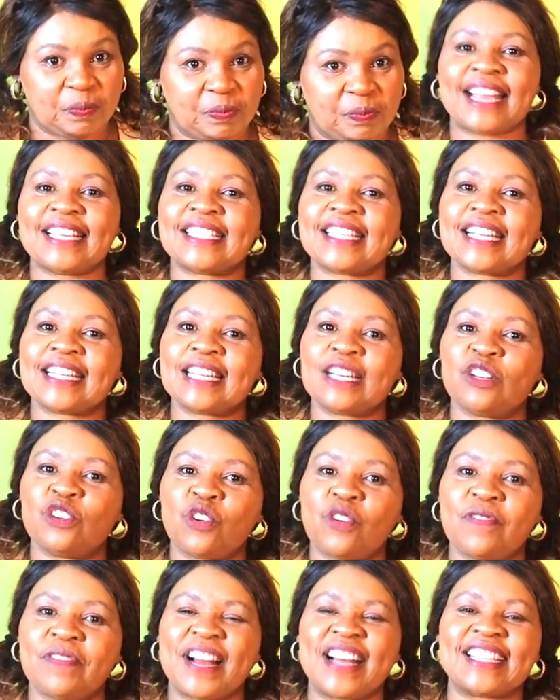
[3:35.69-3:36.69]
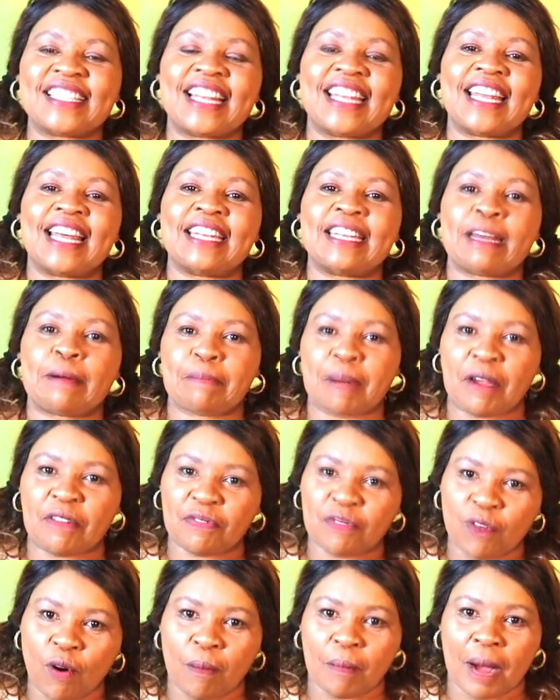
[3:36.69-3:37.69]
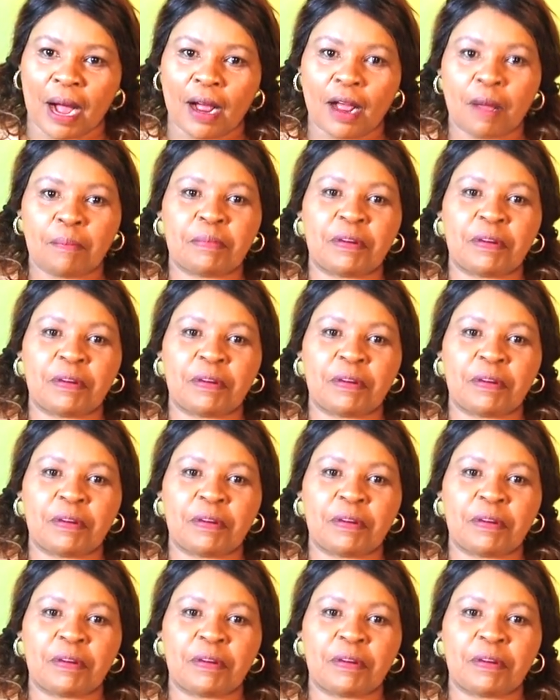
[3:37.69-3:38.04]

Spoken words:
I started off as an underperformer,